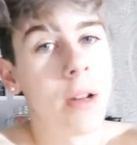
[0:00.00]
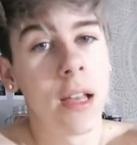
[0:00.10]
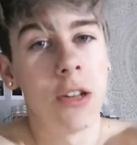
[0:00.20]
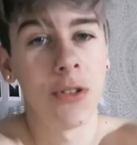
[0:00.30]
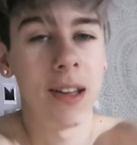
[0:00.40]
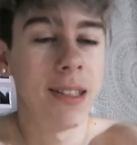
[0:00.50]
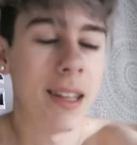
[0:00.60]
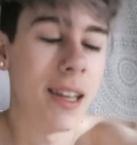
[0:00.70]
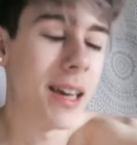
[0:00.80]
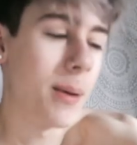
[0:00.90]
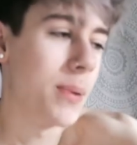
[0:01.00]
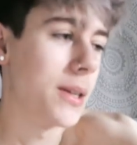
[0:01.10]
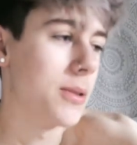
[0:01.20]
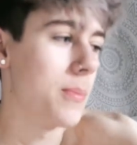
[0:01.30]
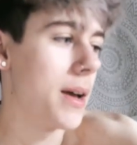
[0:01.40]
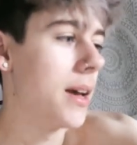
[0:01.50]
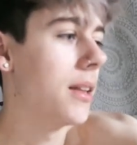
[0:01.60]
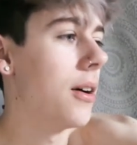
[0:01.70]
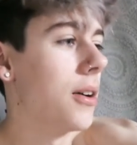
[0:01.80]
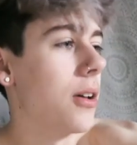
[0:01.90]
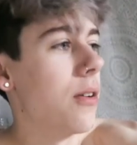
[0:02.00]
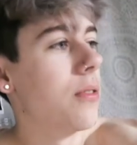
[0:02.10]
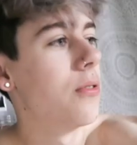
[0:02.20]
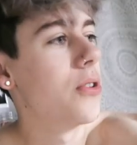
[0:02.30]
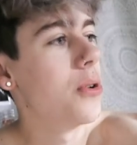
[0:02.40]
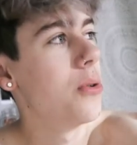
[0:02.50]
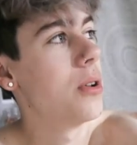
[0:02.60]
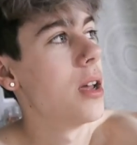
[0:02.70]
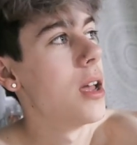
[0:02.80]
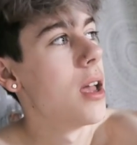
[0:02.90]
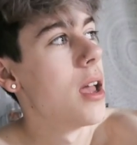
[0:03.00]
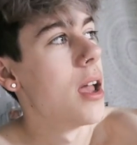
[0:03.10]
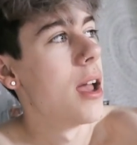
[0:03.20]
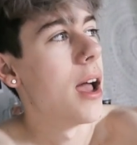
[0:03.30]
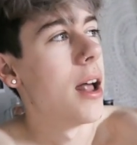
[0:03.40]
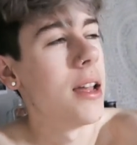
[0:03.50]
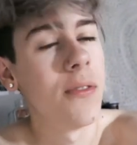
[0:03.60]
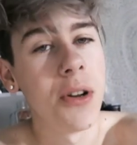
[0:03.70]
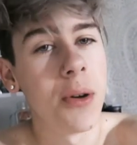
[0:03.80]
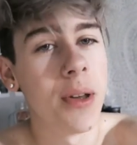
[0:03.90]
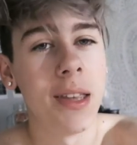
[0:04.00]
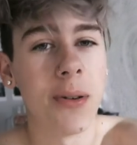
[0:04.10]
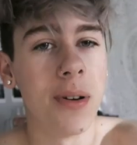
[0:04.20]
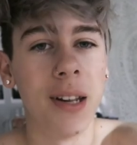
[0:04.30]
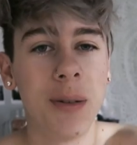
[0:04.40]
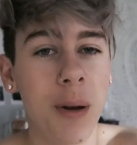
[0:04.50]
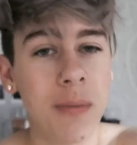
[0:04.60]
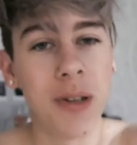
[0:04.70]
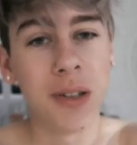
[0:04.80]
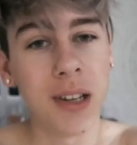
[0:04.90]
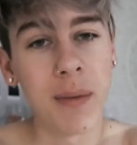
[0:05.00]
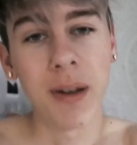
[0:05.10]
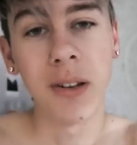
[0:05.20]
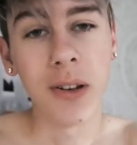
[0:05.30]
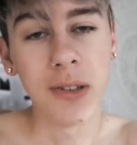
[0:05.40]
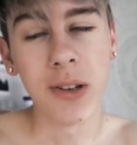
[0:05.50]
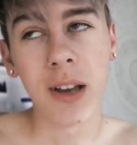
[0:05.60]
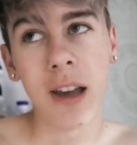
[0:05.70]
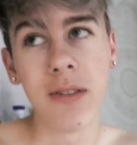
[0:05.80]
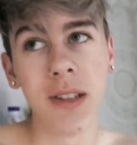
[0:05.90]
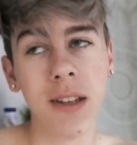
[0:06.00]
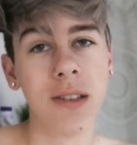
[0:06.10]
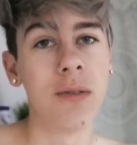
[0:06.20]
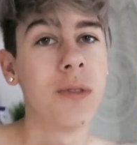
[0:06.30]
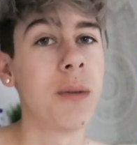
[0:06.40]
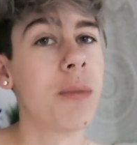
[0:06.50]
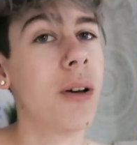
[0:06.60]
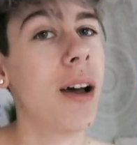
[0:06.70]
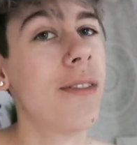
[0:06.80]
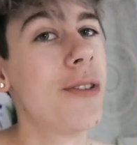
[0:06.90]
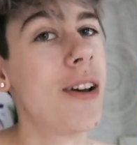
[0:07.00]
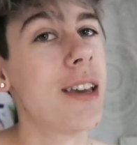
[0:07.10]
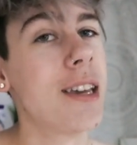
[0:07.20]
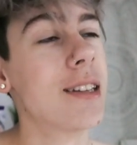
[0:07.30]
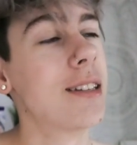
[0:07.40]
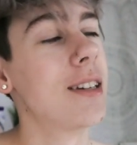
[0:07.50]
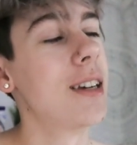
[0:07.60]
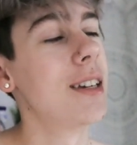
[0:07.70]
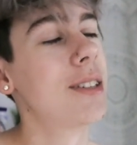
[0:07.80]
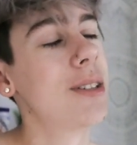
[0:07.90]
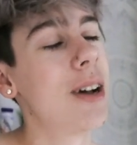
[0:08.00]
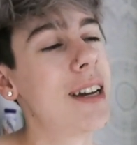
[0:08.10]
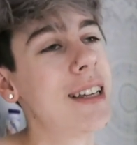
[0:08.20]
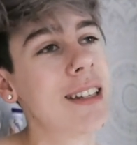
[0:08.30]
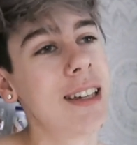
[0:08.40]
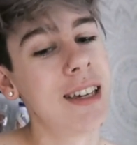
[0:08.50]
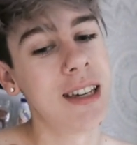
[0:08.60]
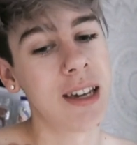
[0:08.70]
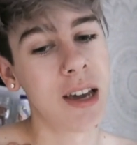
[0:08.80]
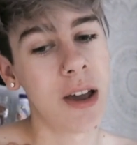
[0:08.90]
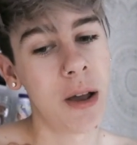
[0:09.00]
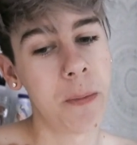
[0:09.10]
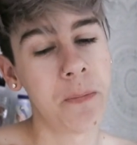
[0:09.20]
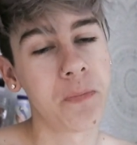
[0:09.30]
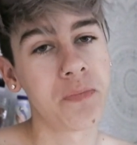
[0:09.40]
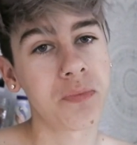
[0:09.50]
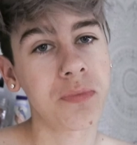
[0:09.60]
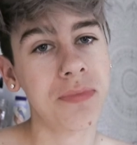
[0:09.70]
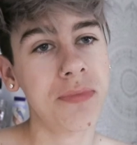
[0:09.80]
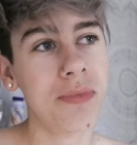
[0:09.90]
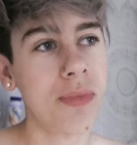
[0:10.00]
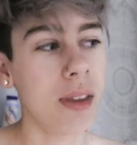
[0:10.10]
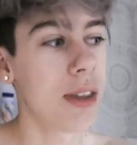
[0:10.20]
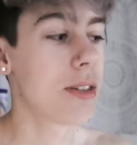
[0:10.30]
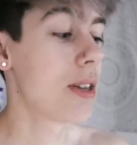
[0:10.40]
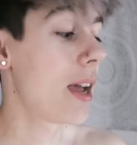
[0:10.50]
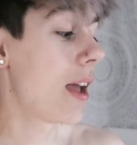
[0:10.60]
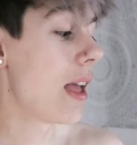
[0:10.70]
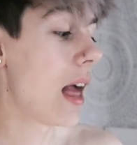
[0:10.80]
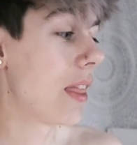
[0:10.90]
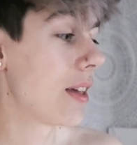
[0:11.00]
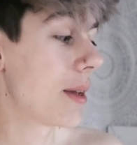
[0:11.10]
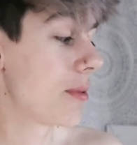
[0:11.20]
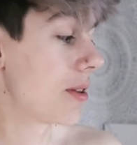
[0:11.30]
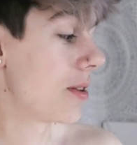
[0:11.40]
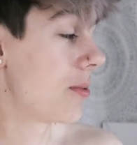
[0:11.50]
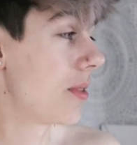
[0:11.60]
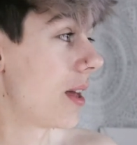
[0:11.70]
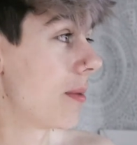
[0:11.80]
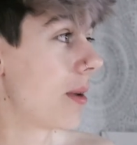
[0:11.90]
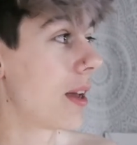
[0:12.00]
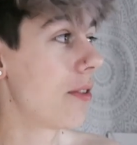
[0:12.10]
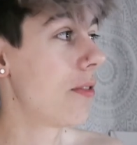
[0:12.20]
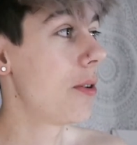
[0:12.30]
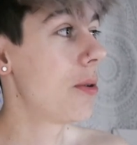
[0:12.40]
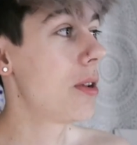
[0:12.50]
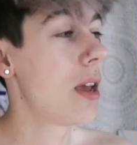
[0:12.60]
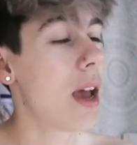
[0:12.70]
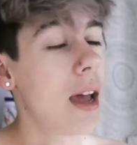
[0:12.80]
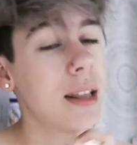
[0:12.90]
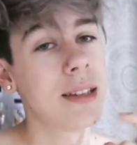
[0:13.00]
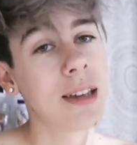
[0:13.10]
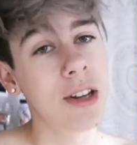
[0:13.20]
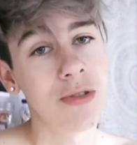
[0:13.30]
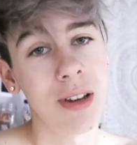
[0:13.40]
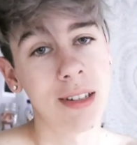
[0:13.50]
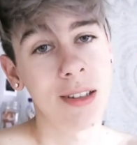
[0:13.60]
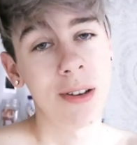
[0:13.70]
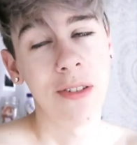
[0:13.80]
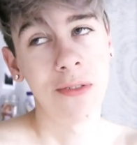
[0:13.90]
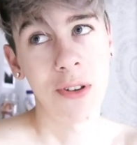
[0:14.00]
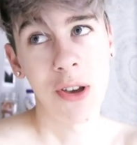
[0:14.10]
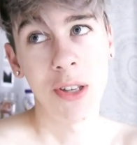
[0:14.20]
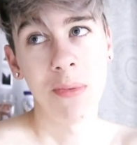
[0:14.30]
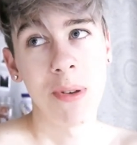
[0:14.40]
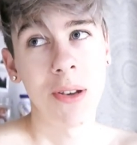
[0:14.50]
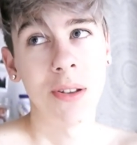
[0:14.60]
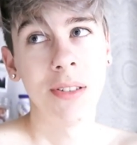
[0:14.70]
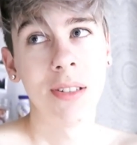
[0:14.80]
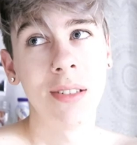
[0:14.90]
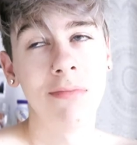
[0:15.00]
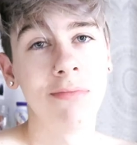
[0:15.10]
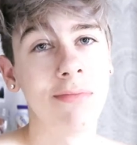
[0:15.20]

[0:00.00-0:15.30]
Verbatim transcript: I'm gonna get dressed and then get picked up by Ella and go for food. I don't even know where they're going. It's probably just like McDonald's or KFC or something, but I've not eaten today, so I need to eat. Um, so yeah, I think I'm gonna go with them and get food. I need to get dressed though first because,